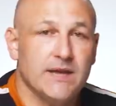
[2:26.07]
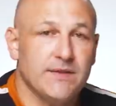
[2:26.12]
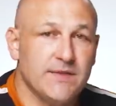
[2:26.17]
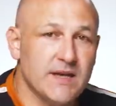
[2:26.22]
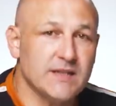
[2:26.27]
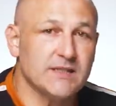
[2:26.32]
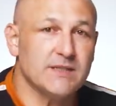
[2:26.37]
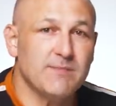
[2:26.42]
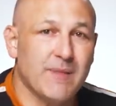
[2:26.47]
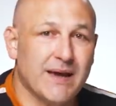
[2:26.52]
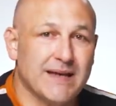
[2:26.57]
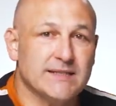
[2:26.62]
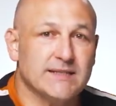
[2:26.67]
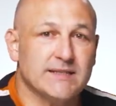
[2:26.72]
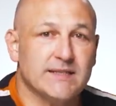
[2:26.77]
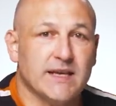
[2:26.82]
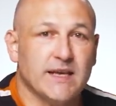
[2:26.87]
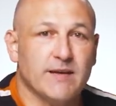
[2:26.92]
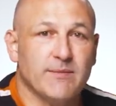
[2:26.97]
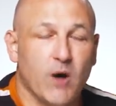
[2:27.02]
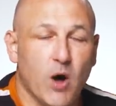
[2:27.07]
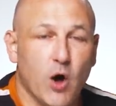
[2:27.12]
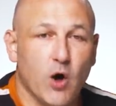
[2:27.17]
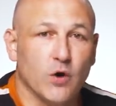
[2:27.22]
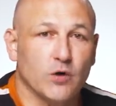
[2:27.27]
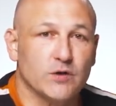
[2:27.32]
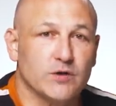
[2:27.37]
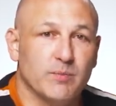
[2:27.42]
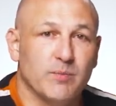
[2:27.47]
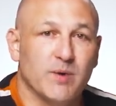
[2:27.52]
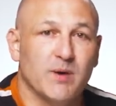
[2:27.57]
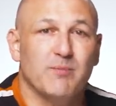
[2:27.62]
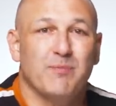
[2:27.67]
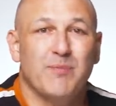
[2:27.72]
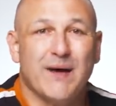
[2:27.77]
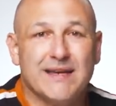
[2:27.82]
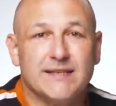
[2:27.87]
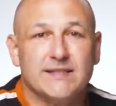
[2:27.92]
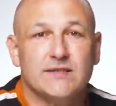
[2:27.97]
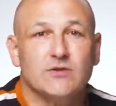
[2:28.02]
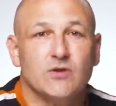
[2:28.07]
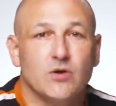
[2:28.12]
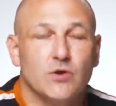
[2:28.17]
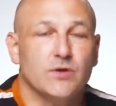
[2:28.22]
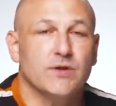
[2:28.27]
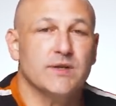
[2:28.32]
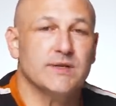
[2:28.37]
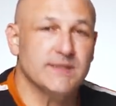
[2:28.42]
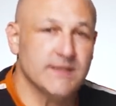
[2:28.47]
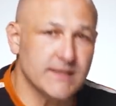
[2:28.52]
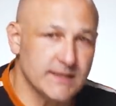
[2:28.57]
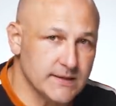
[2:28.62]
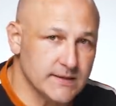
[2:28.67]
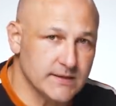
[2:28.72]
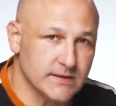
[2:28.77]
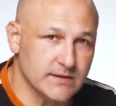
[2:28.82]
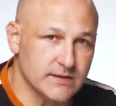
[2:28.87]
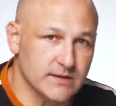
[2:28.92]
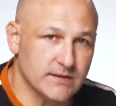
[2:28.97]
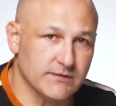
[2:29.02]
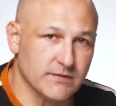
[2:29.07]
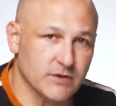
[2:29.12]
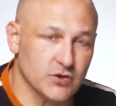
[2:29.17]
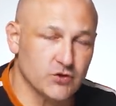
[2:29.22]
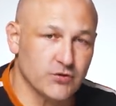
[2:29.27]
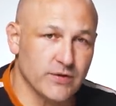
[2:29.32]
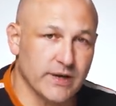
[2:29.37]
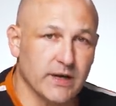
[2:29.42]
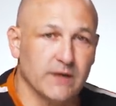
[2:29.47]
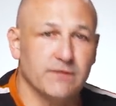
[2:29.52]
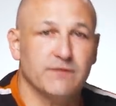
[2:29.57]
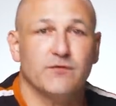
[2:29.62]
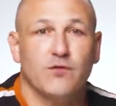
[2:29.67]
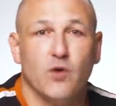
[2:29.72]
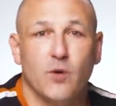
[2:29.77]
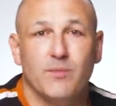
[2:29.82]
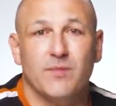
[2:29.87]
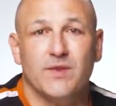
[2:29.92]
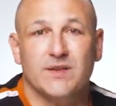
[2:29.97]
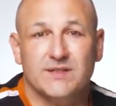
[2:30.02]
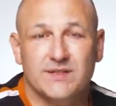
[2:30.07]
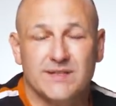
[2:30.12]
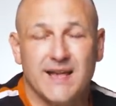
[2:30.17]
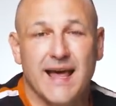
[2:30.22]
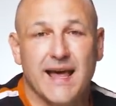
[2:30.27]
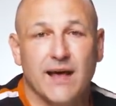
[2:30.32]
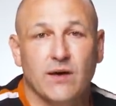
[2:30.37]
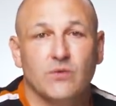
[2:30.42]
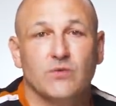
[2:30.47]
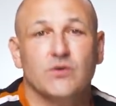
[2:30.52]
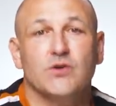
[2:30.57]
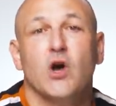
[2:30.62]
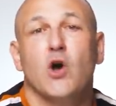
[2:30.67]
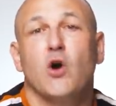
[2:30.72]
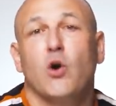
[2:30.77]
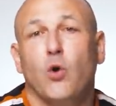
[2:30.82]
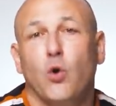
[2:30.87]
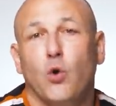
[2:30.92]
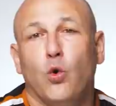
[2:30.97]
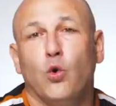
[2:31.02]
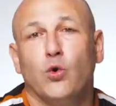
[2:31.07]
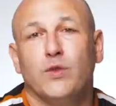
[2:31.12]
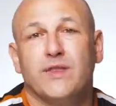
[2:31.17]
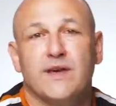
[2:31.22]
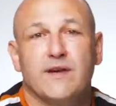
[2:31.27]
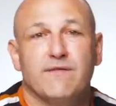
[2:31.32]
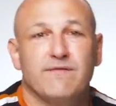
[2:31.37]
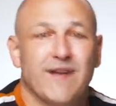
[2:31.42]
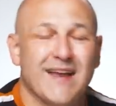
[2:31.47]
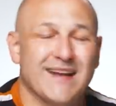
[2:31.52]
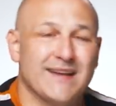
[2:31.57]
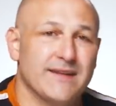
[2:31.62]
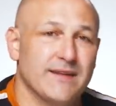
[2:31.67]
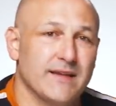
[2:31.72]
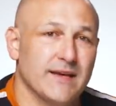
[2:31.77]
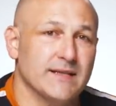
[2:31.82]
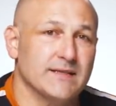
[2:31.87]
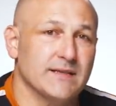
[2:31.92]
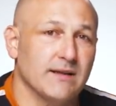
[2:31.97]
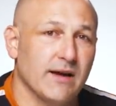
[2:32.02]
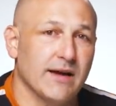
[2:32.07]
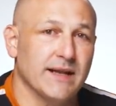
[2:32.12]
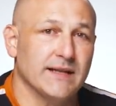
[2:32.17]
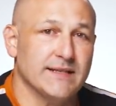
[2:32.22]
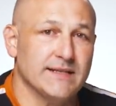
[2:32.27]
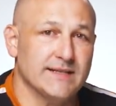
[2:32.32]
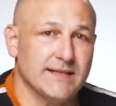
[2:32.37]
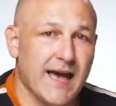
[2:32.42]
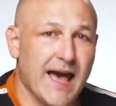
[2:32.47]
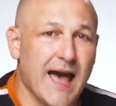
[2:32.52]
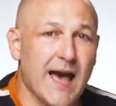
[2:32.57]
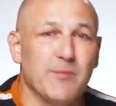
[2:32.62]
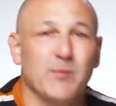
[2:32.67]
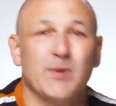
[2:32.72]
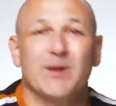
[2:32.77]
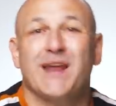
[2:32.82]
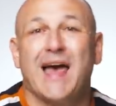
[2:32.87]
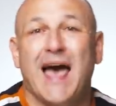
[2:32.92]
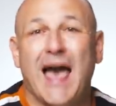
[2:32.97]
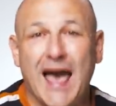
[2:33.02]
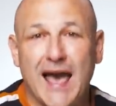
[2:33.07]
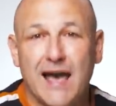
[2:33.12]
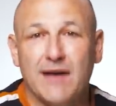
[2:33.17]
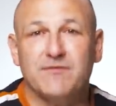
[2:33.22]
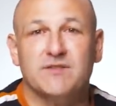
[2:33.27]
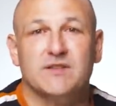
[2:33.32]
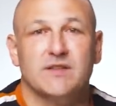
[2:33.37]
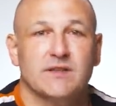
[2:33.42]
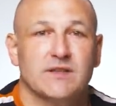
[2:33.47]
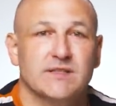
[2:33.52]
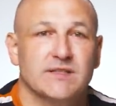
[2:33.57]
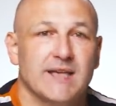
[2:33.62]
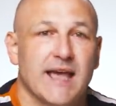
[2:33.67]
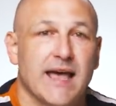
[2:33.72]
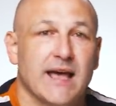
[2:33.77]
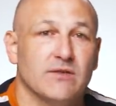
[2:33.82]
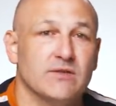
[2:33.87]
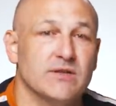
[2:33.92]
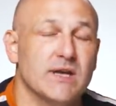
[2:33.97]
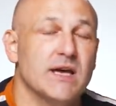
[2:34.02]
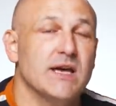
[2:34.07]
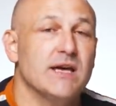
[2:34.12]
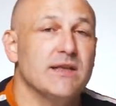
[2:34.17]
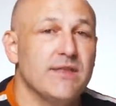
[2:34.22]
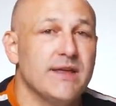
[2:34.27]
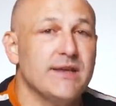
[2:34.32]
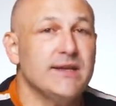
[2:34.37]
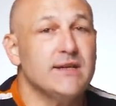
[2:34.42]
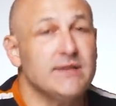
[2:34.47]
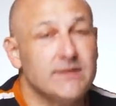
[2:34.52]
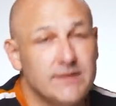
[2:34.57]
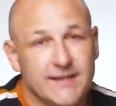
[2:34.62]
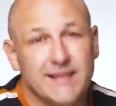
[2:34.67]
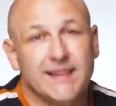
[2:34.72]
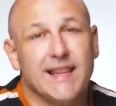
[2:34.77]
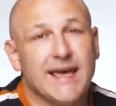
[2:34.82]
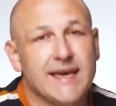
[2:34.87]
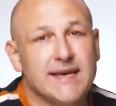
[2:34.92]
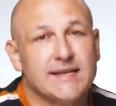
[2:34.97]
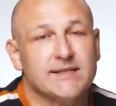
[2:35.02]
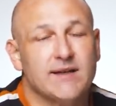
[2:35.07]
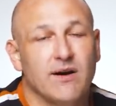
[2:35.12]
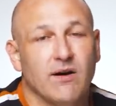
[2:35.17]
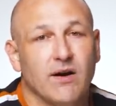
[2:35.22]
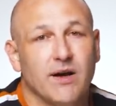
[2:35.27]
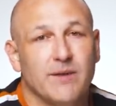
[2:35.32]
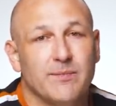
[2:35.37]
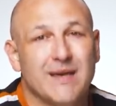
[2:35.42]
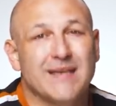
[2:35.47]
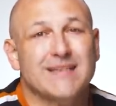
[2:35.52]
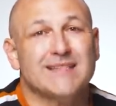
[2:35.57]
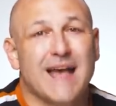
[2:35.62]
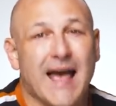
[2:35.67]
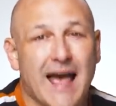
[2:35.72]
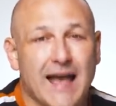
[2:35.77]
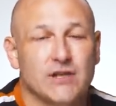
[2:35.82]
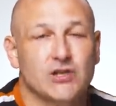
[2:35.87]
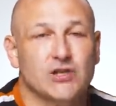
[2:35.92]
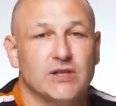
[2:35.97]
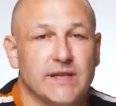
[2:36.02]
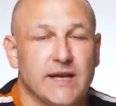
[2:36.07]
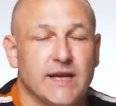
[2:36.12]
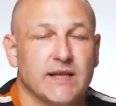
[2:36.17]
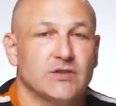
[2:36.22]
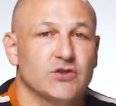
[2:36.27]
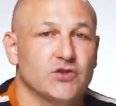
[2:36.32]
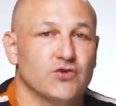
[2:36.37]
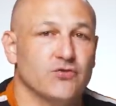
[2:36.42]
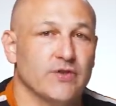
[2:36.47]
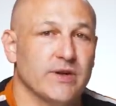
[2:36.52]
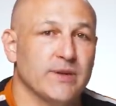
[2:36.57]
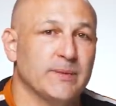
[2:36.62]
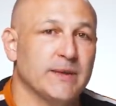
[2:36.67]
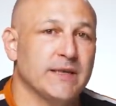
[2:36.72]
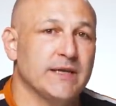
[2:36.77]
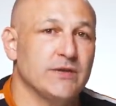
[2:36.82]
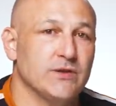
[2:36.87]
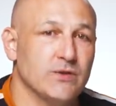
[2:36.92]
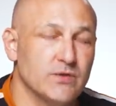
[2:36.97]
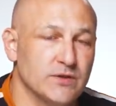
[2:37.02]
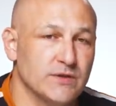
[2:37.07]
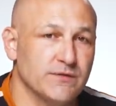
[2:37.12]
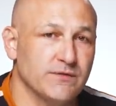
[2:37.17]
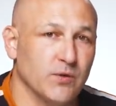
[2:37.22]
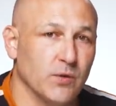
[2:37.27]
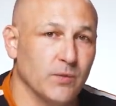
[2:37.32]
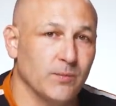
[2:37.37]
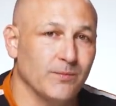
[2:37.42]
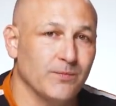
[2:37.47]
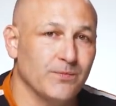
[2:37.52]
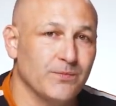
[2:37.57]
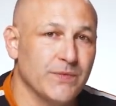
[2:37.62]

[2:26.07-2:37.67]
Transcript: This may seem odd, but based on the distance of the trigger from the sound or the event that is likely to happen after the sound, then a delay time is actually extremely useful.